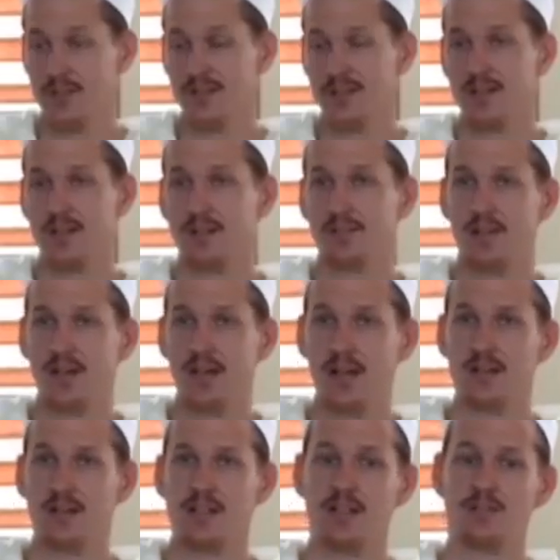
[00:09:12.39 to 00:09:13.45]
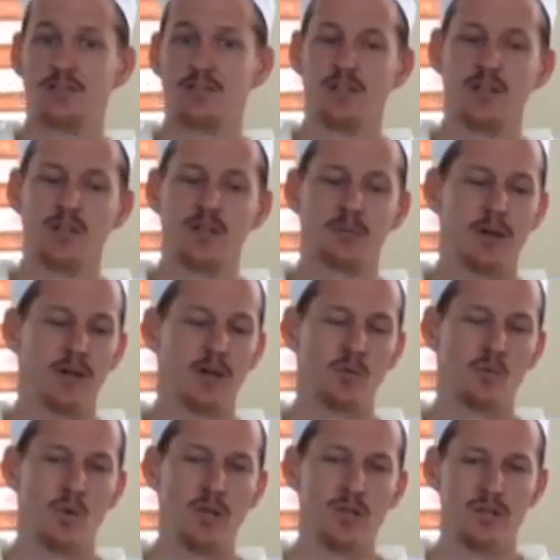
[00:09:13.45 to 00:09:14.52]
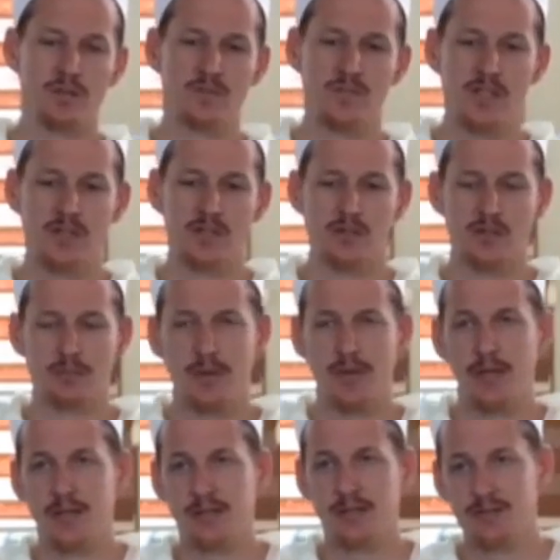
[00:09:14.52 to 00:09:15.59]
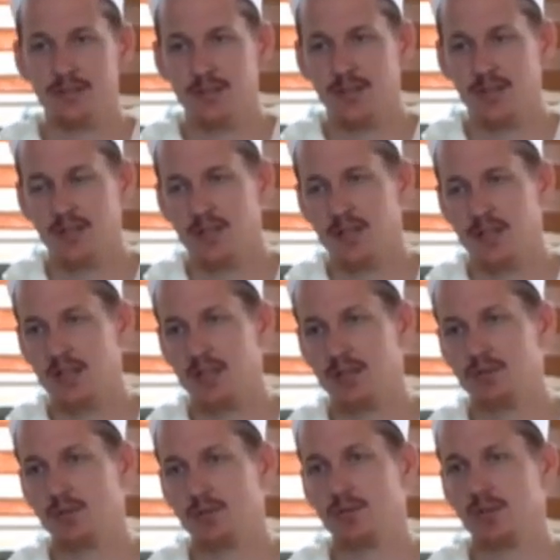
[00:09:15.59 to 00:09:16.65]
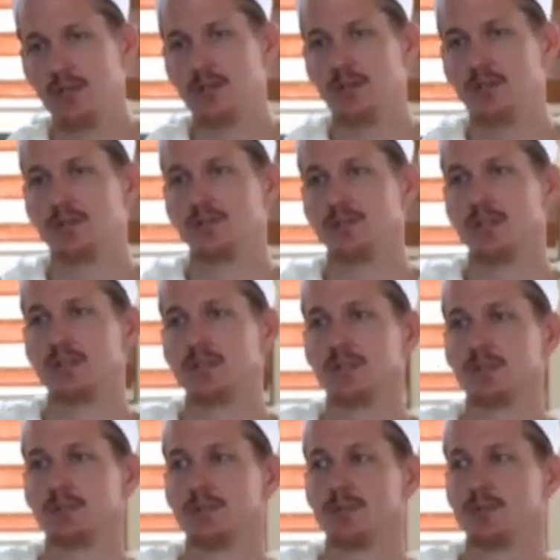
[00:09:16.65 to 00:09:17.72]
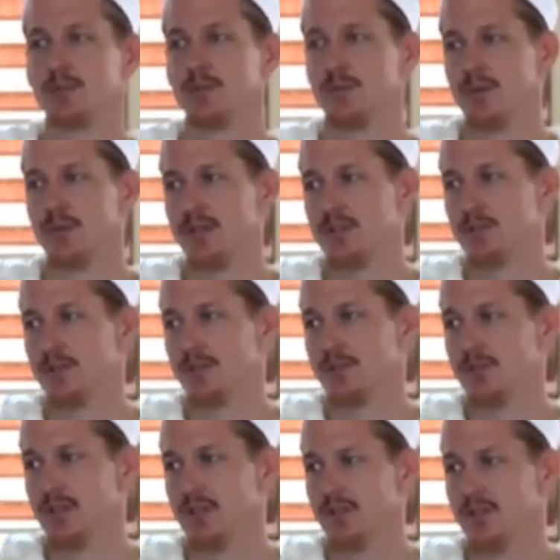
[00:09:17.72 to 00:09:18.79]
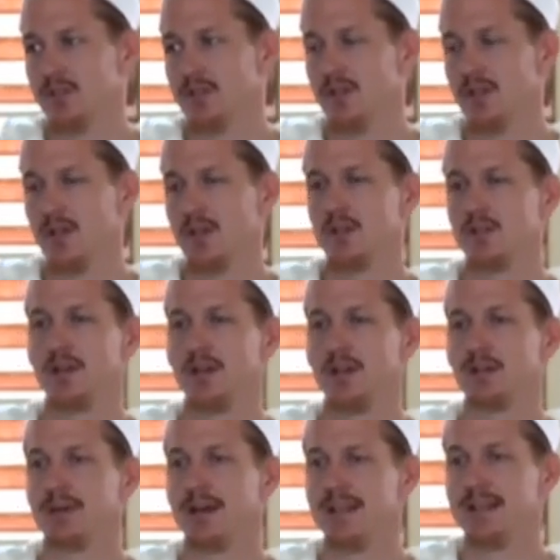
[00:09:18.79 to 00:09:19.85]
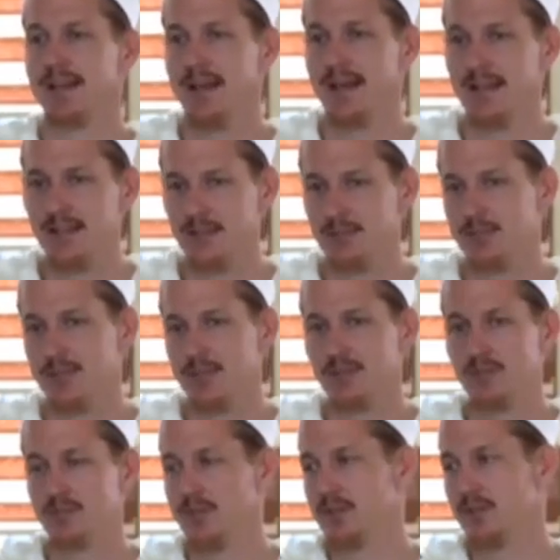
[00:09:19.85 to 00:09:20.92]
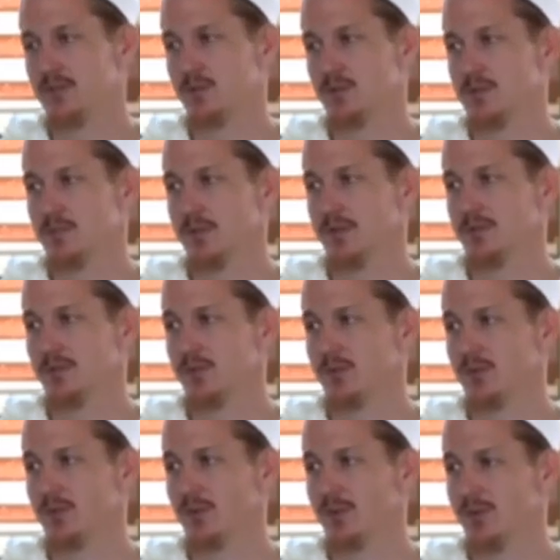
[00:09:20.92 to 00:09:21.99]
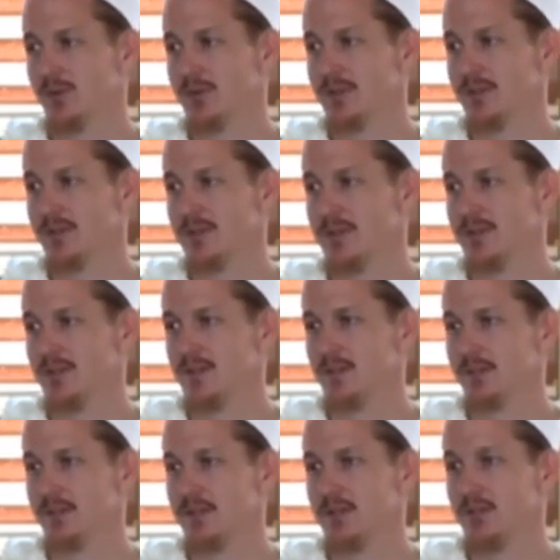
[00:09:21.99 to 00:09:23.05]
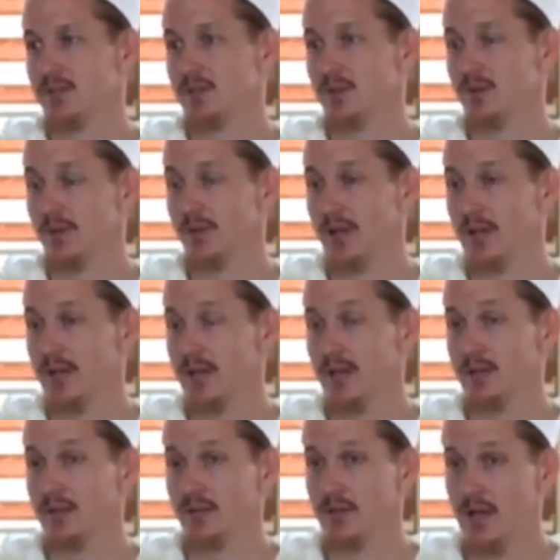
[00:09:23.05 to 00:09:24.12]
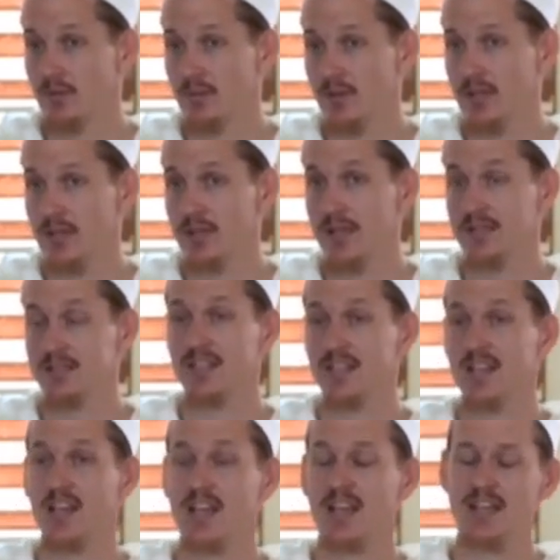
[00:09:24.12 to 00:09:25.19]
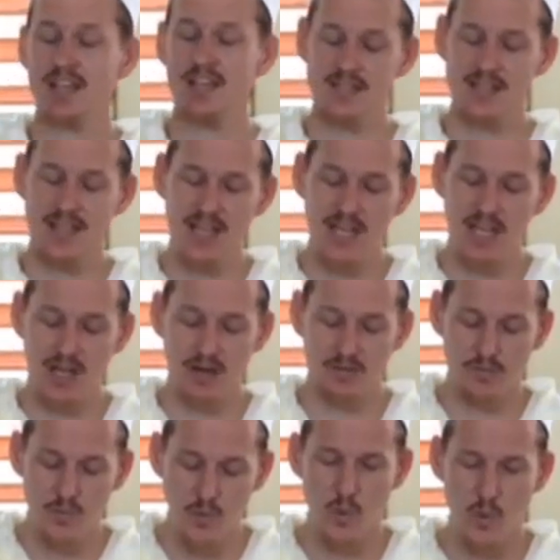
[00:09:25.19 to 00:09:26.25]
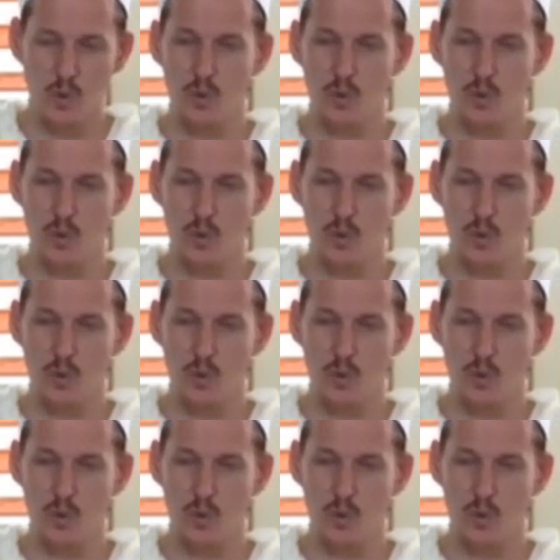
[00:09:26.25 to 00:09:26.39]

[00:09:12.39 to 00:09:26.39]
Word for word: And in fact, that if no matter what you've done in your past, that if you think that you've done something too great to be forgiven, you've had bad adab and you've been disrespectful to your Lord. Because you don't recognize, you're not recognizing he is Al-Ghafur.